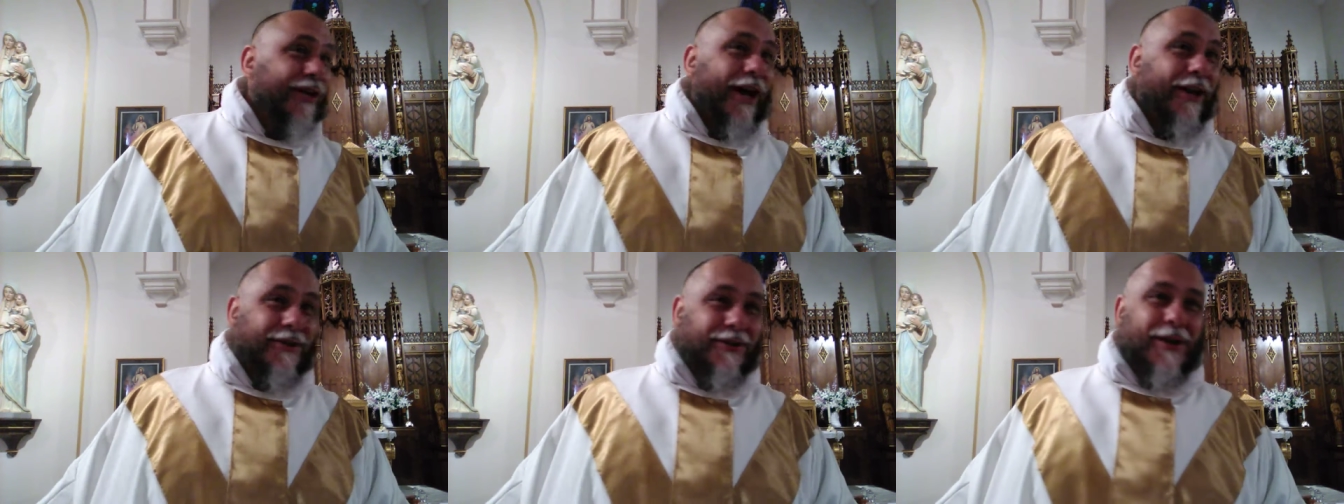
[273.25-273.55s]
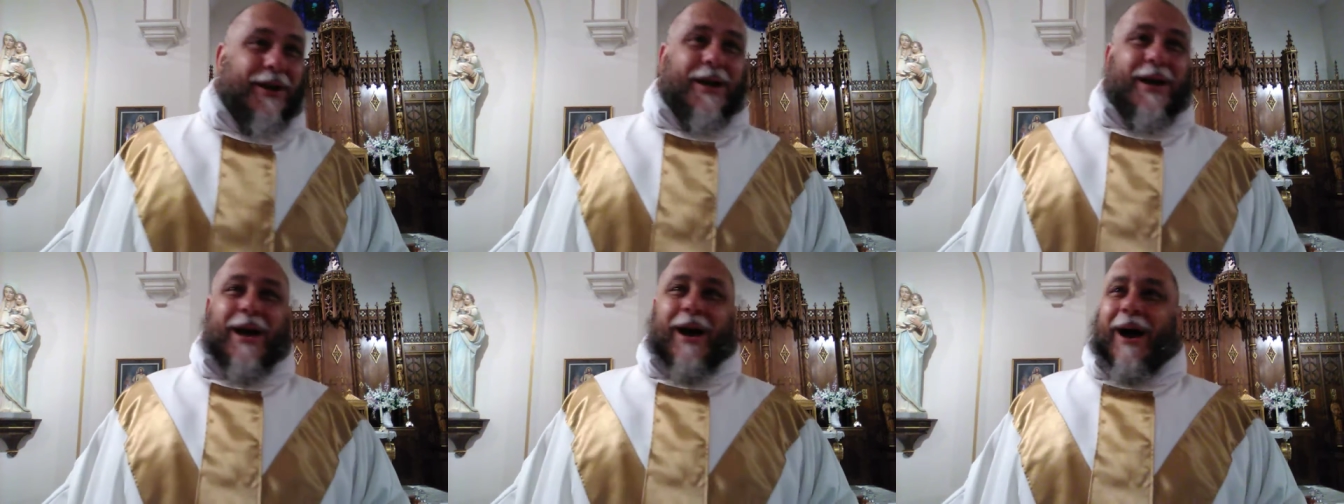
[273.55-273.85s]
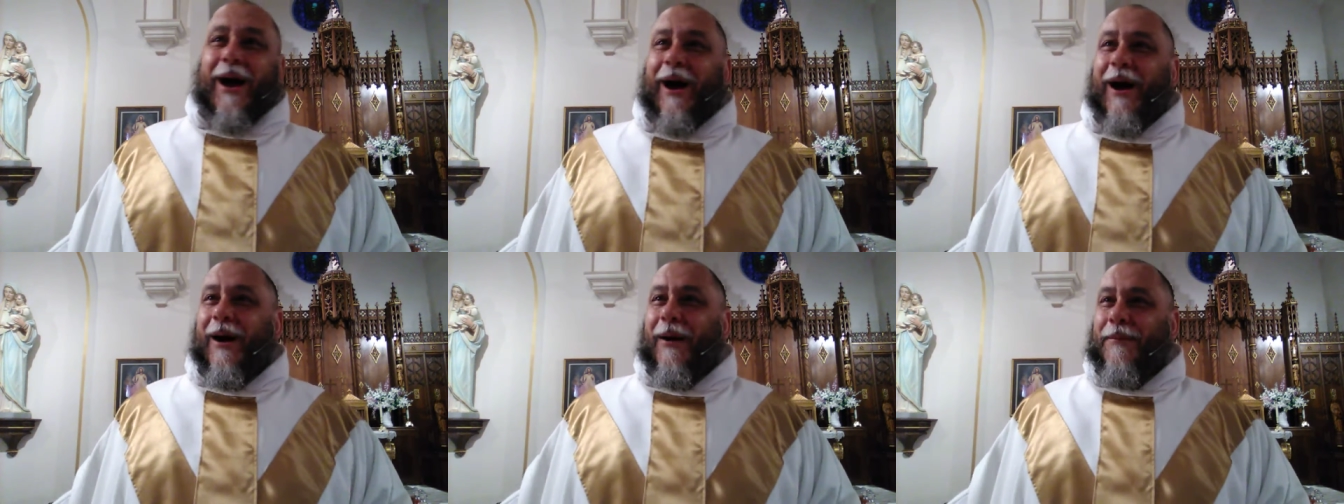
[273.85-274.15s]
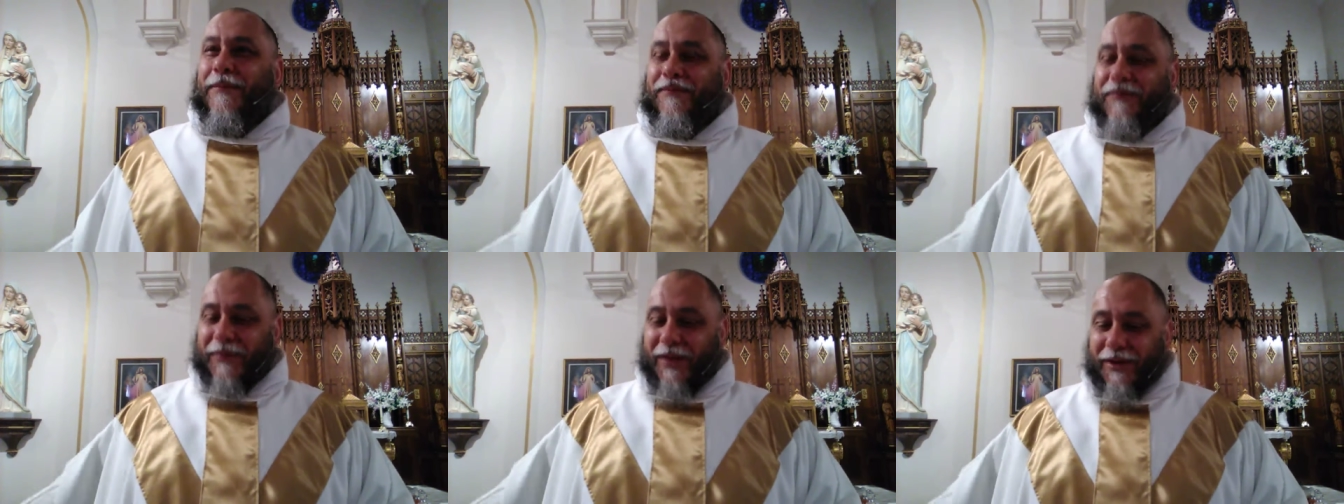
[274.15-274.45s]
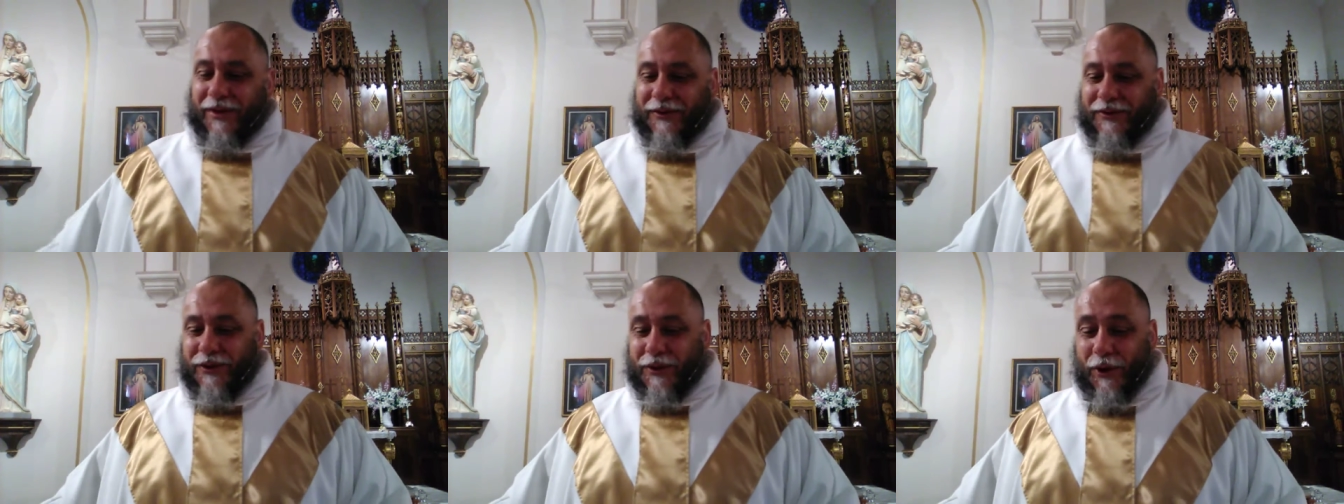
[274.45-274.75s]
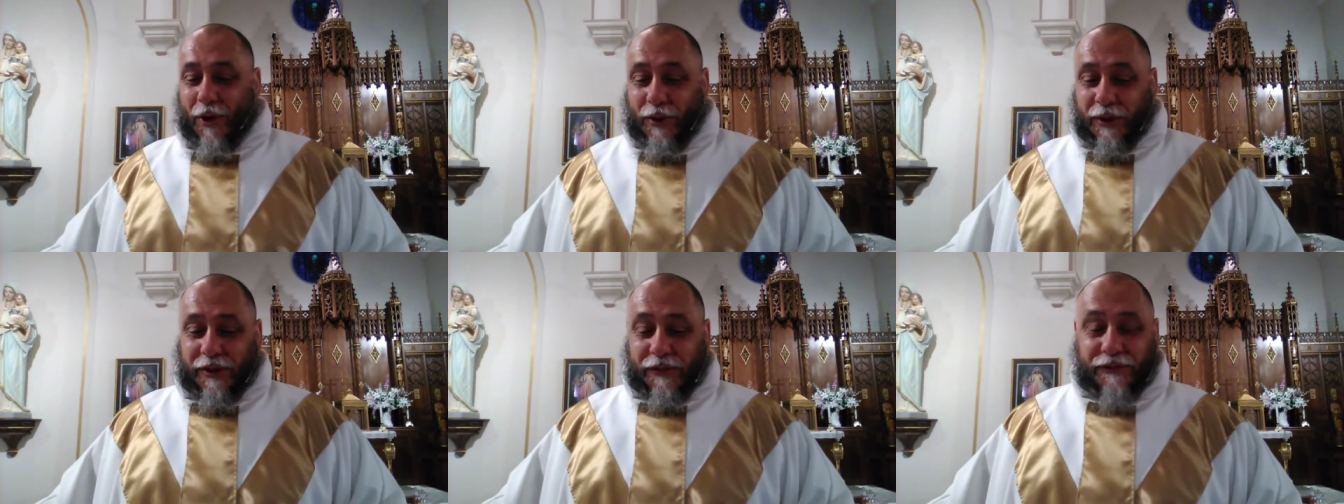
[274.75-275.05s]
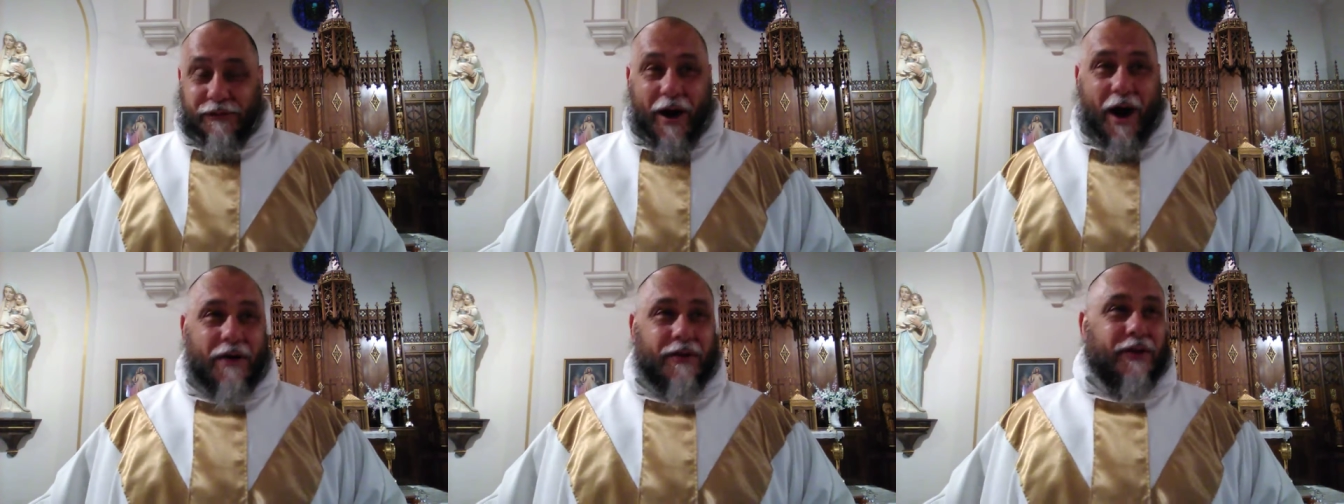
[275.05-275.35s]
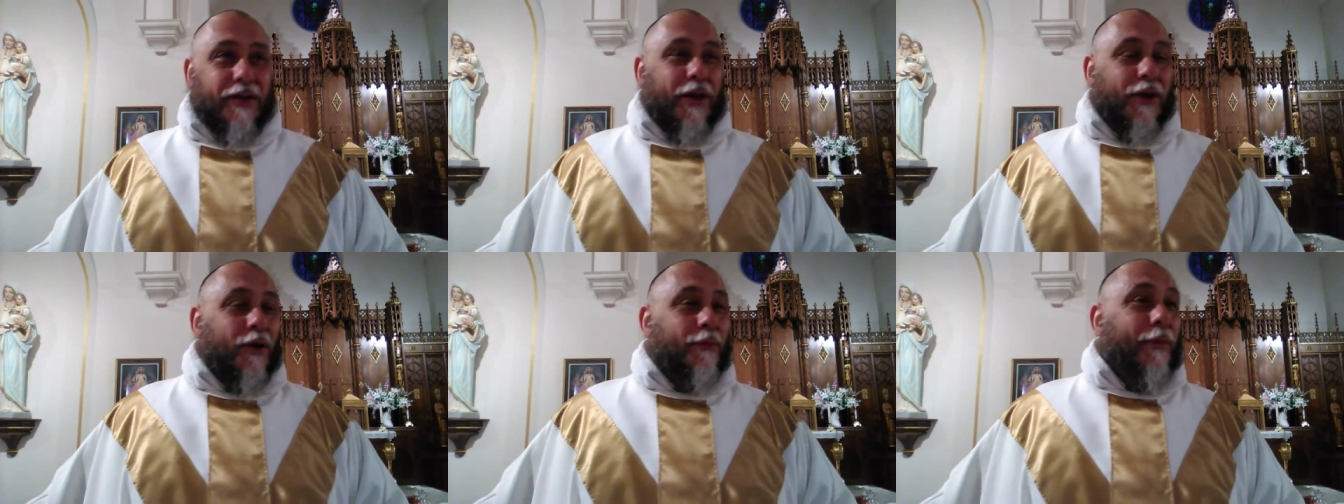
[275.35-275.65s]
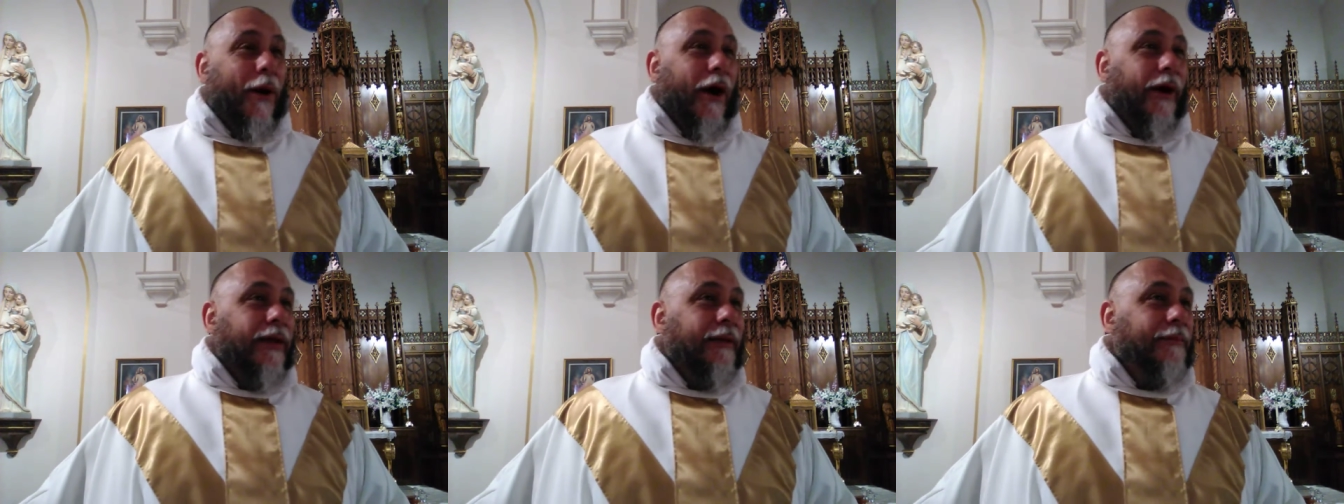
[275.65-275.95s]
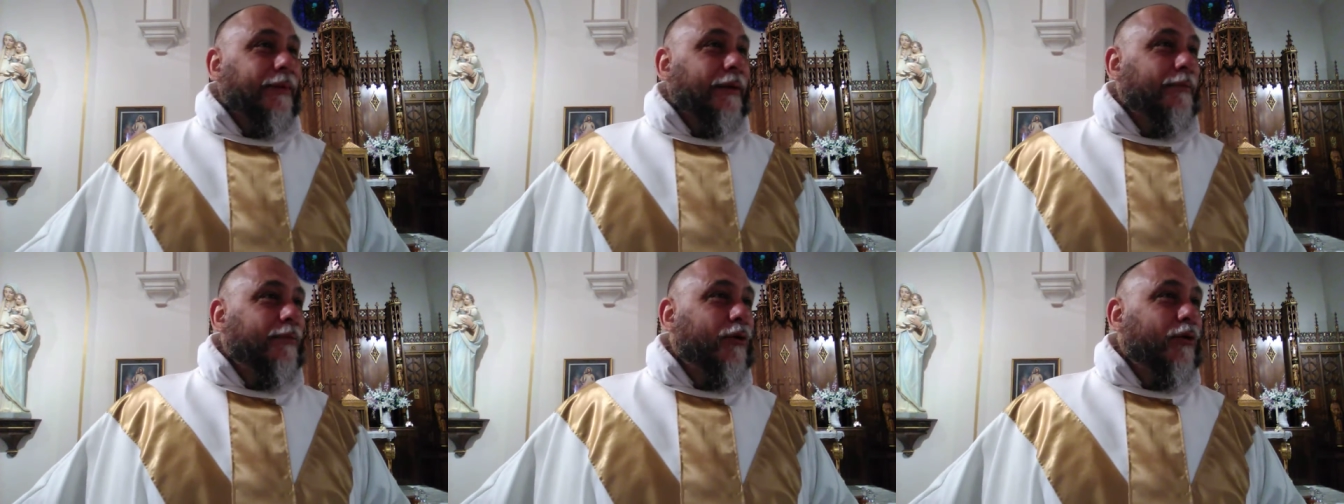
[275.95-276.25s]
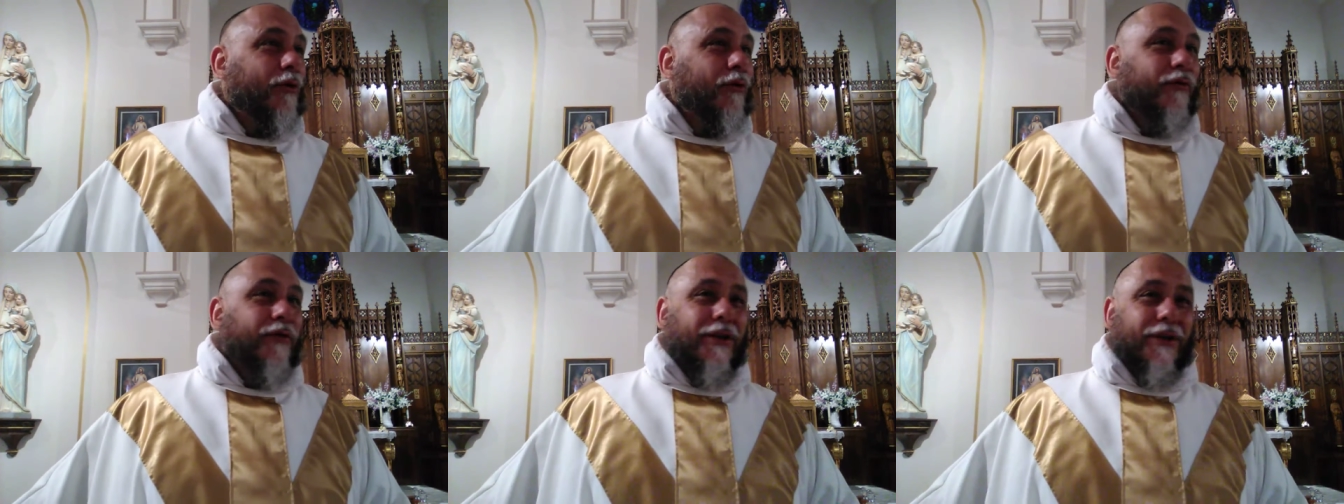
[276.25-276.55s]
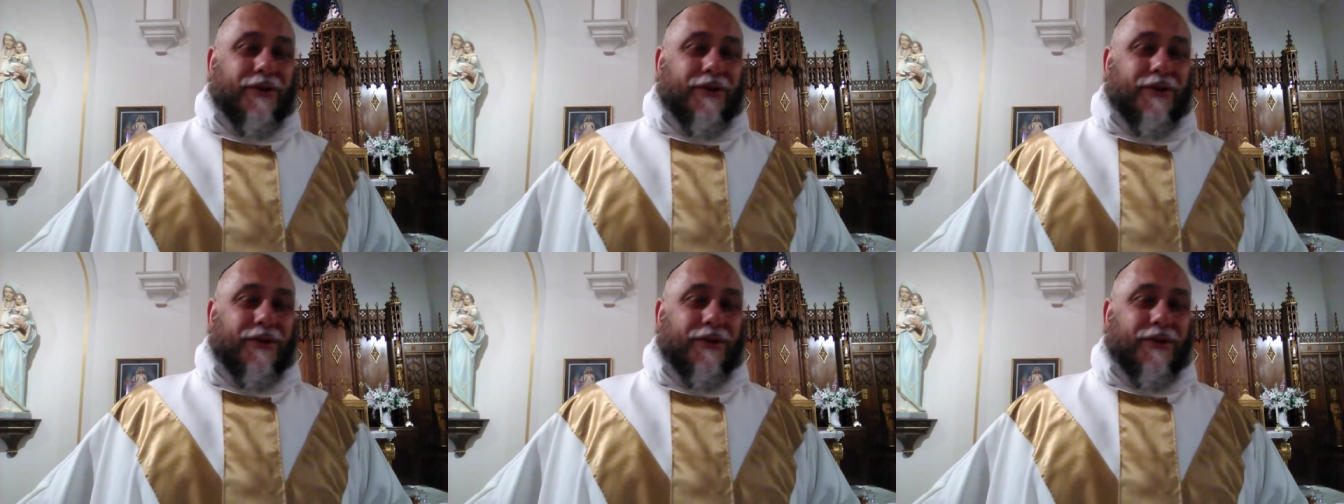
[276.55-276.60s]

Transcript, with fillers: that uh, to the Holy Father that her body be moved.